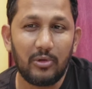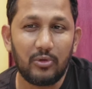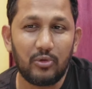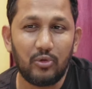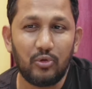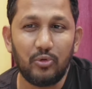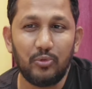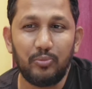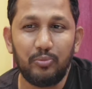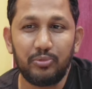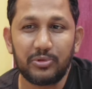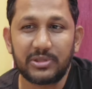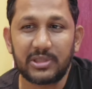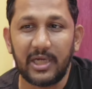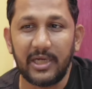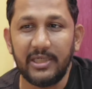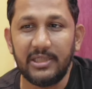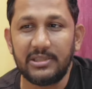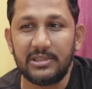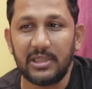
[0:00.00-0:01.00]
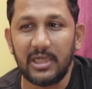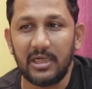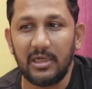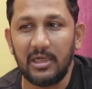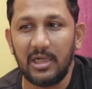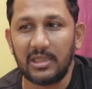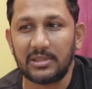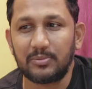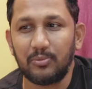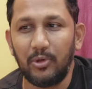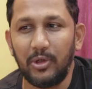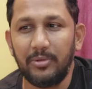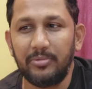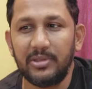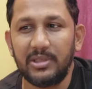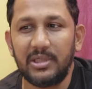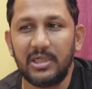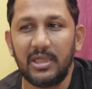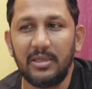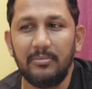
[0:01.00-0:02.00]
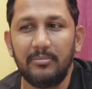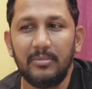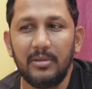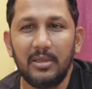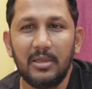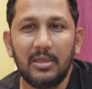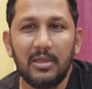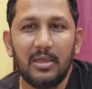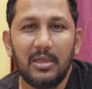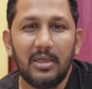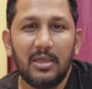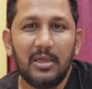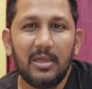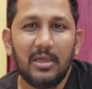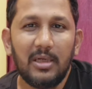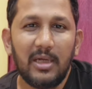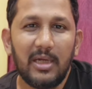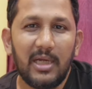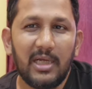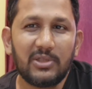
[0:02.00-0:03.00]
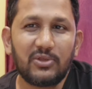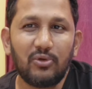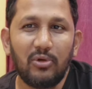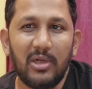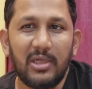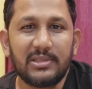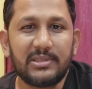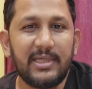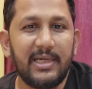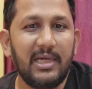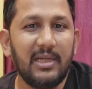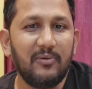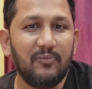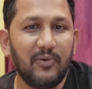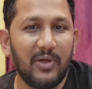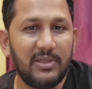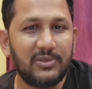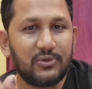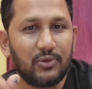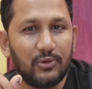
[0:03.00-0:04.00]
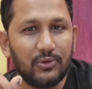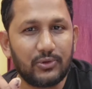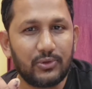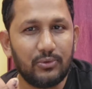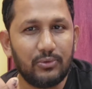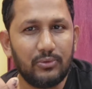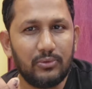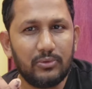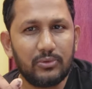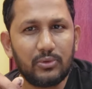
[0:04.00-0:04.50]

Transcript: group, size, and last modification time, as well as hidden files also.